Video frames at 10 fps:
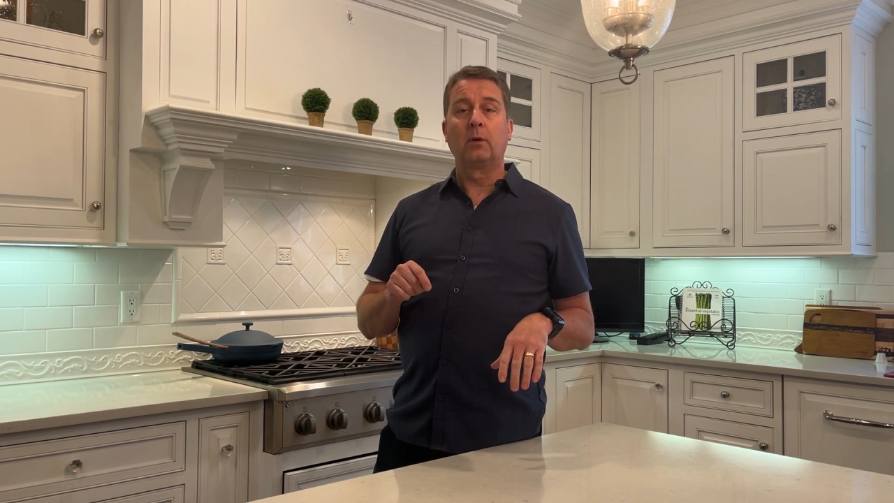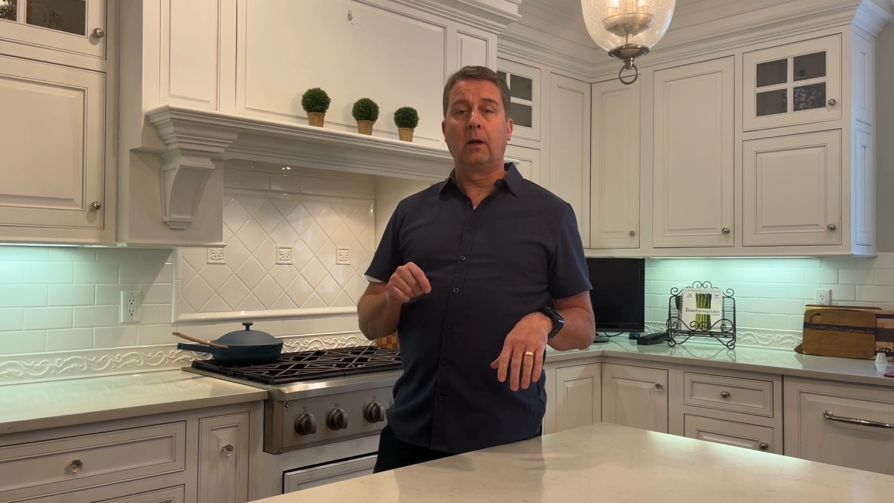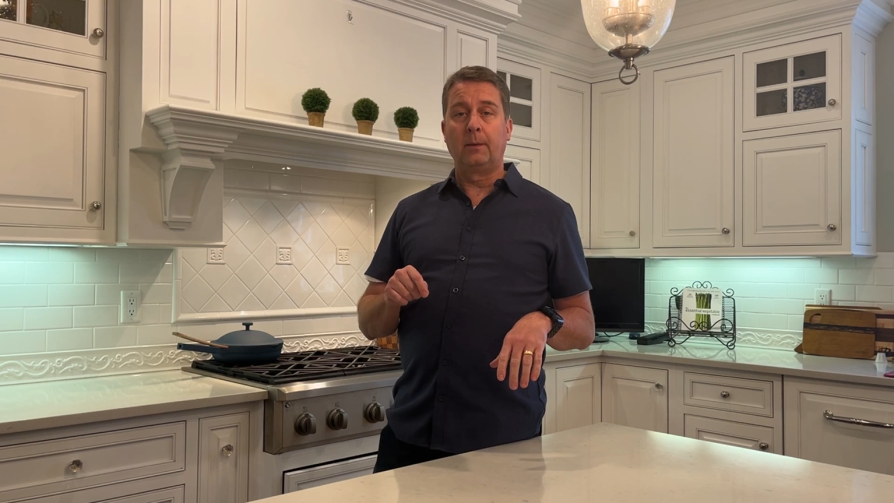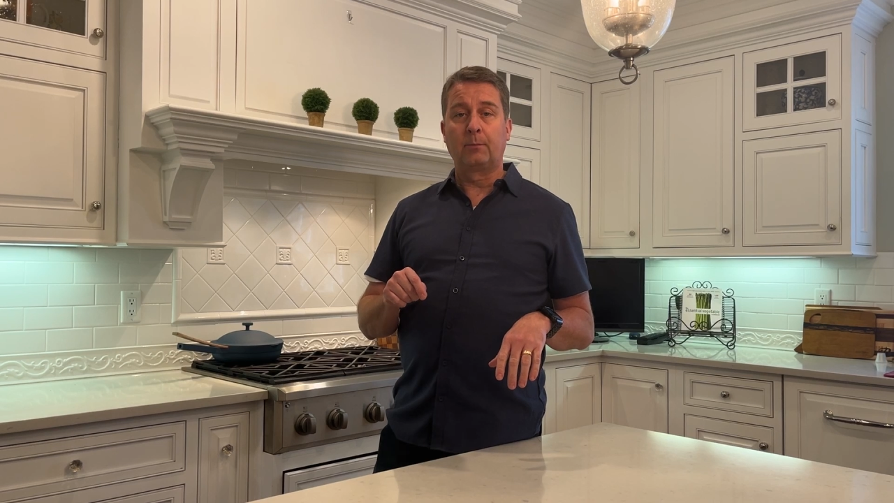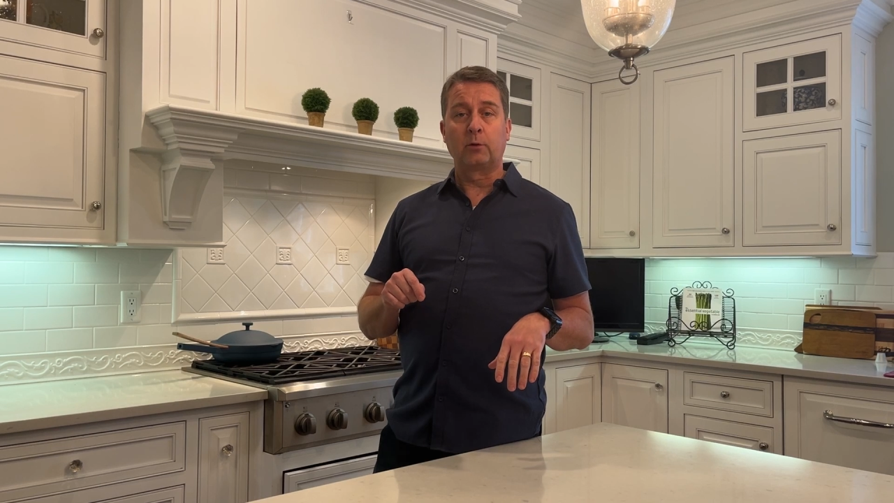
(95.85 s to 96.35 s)

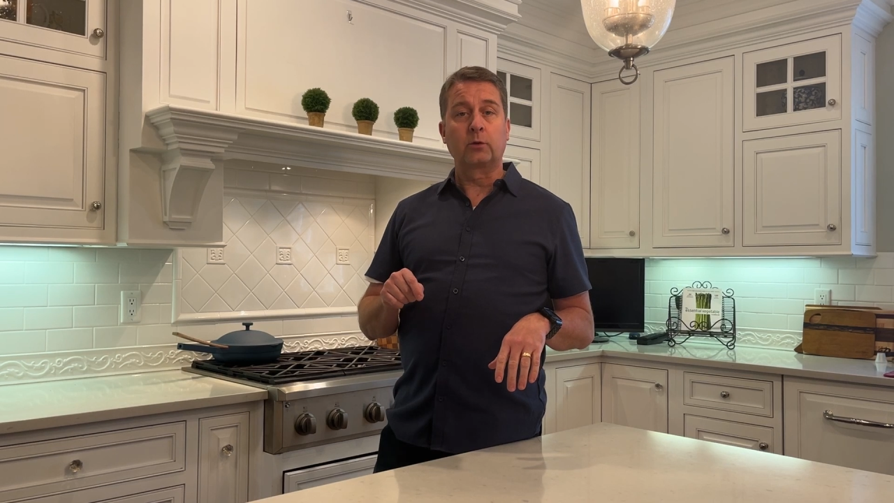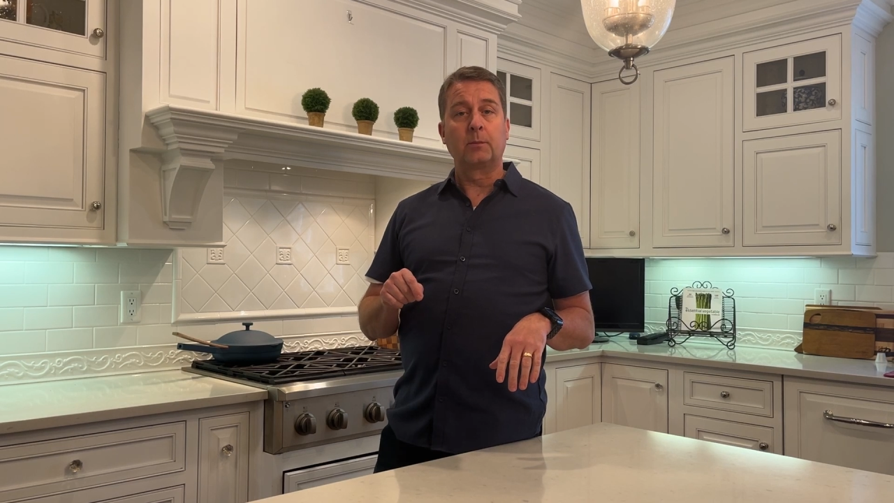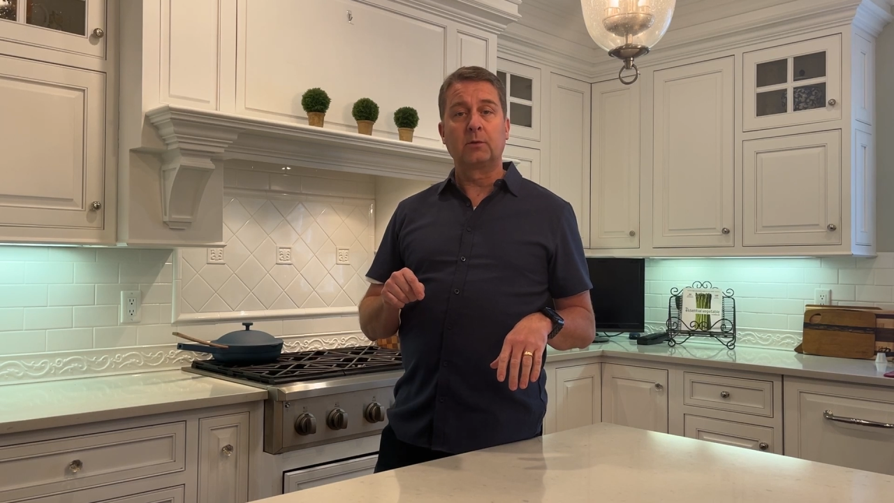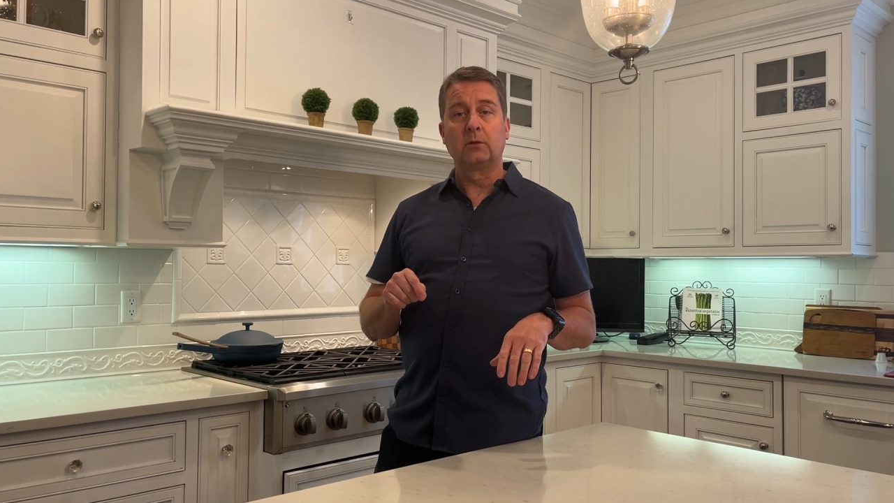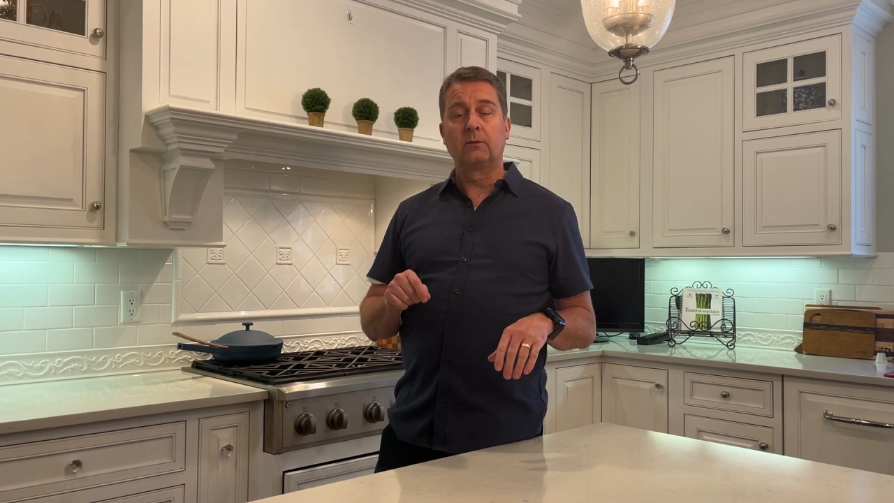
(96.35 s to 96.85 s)
a
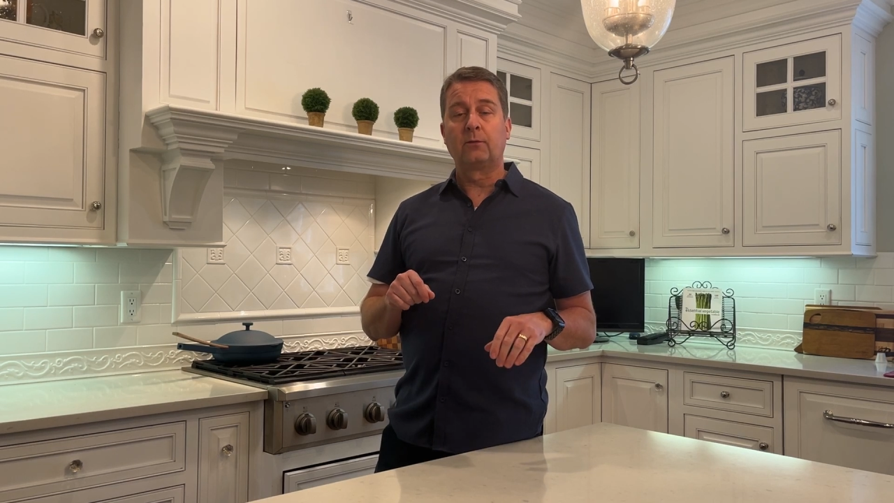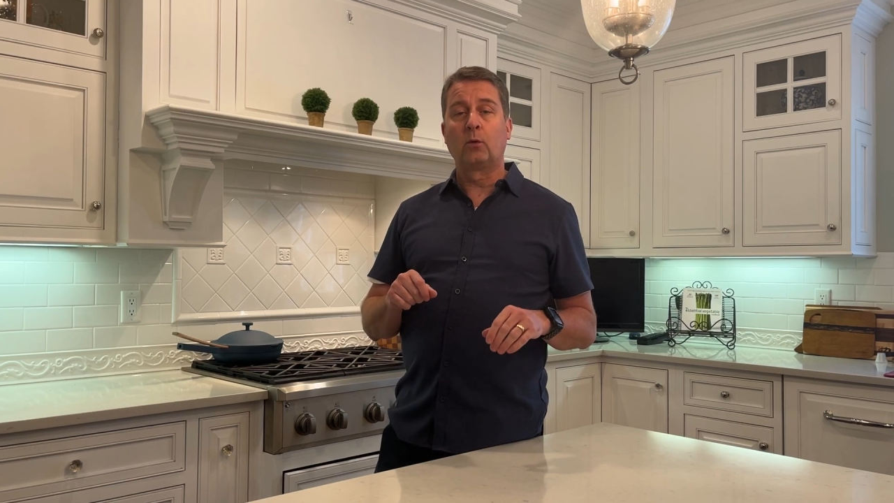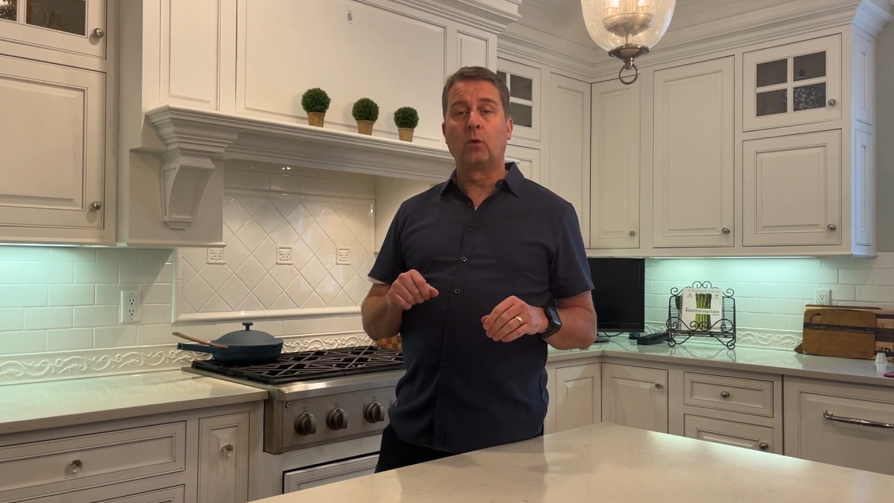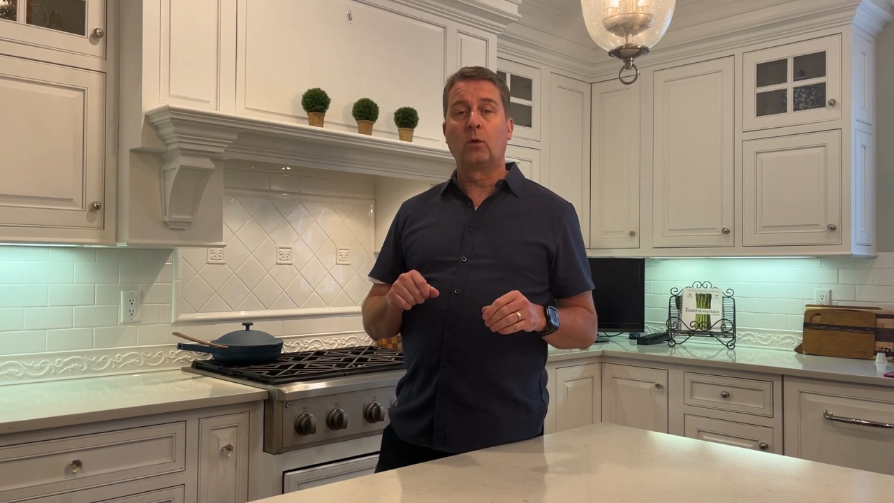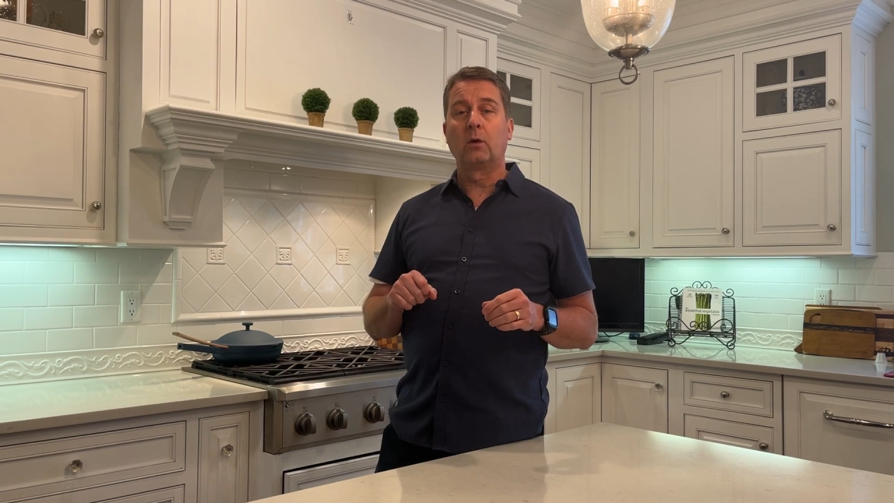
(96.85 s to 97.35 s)
prescription
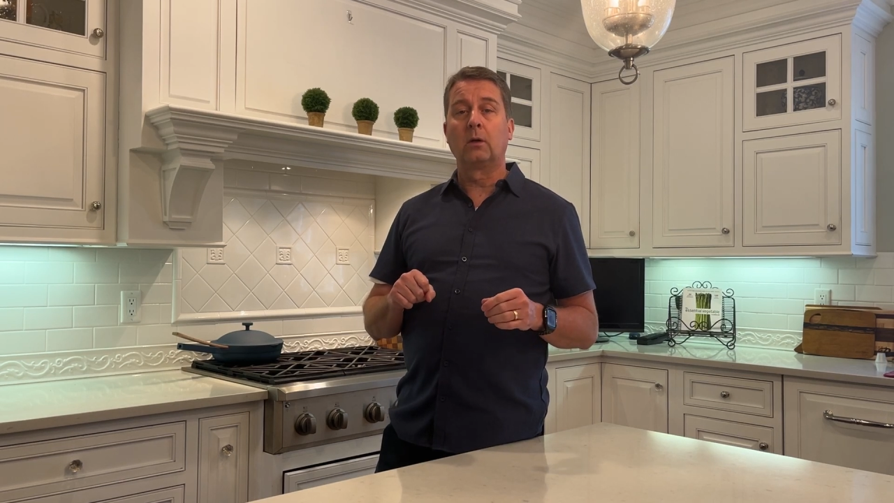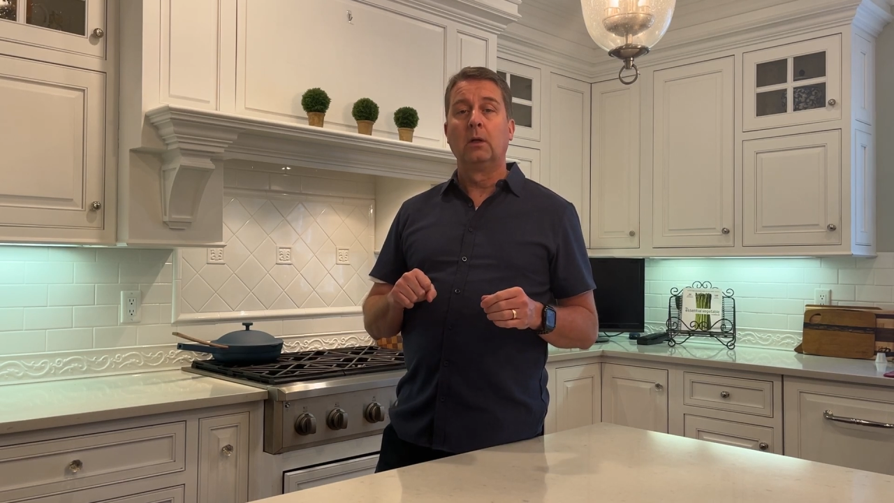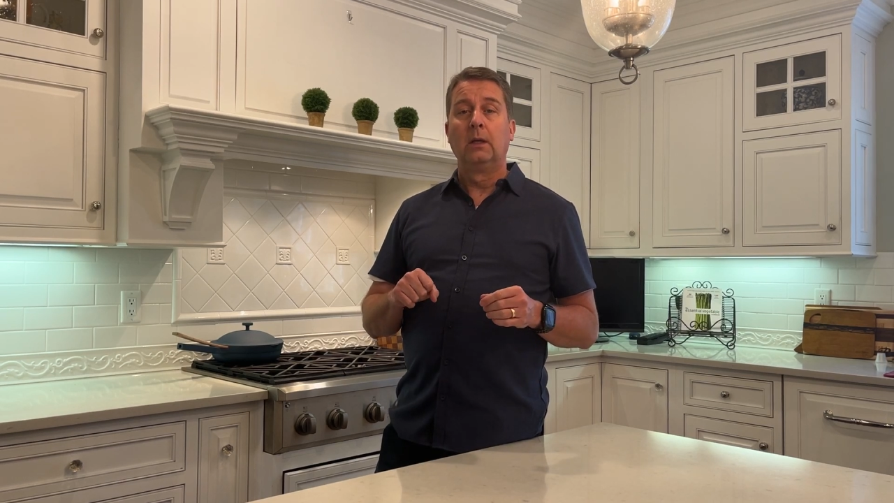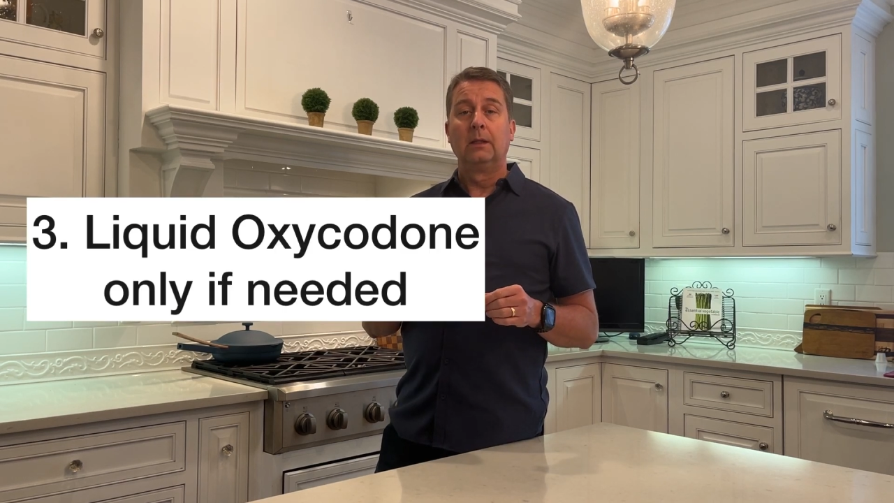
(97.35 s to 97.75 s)
for